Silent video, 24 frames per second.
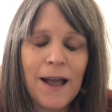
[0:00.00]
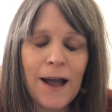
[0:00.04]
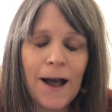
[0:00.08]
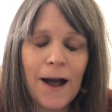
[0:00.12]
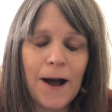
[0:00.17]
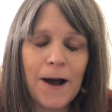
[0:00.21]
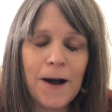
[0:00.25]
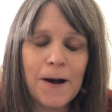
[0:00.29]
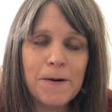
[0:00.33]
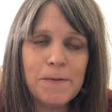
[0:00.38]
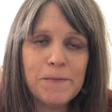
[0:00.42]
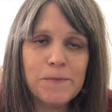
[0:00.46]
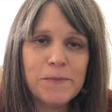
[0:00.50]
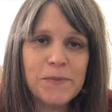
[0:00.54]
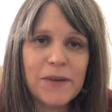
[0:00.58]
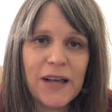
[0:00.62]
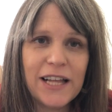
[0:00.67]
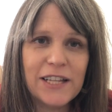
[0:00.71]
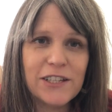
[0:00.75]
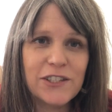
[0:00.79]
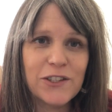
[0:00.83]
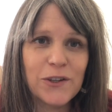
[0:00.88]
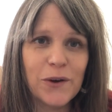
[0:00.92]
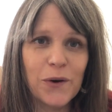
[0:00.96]

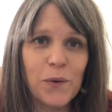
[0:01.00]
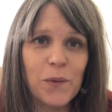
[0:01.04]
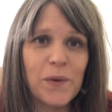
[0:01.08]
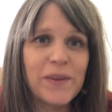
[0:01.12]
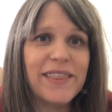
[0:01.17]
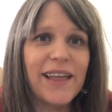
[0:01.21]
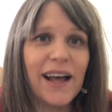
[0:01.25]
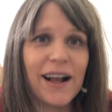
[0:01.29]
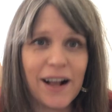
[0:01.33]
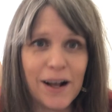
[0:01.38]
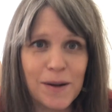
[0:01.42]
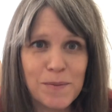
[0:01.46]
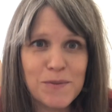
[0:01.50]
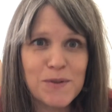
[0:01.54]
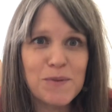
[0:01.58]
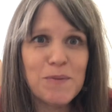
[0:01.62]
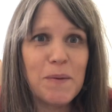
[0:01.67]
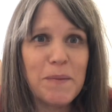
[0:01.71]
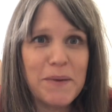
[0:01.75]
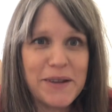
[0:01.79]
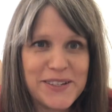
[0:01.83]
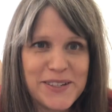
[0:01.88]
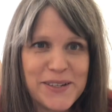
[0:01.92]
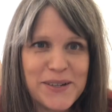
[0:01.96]
And so with that comes
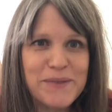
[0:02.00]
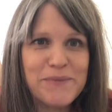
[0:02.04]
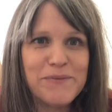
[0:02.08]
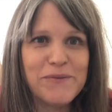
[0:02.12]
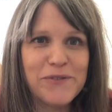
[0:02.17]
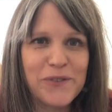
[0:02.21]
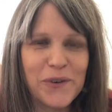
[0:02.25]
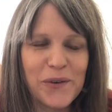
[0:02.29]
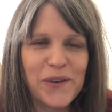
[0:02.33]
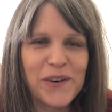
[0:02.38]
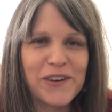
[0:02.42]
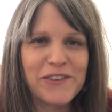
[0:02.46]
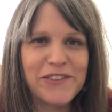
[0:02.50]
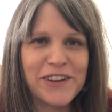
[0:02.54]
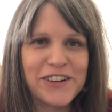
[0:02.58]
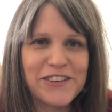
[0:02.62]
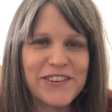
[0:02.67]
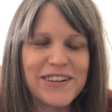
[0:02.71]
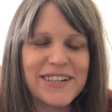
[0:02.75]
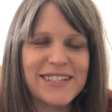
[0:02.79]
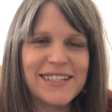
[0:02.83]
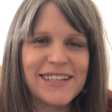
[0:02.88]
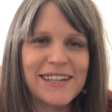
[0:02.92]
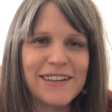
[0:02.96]
momentum for
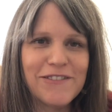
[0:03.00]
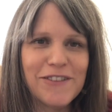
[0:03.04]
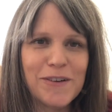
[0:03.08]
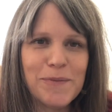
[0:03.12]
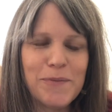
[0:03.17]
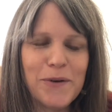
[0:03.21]
fundraising from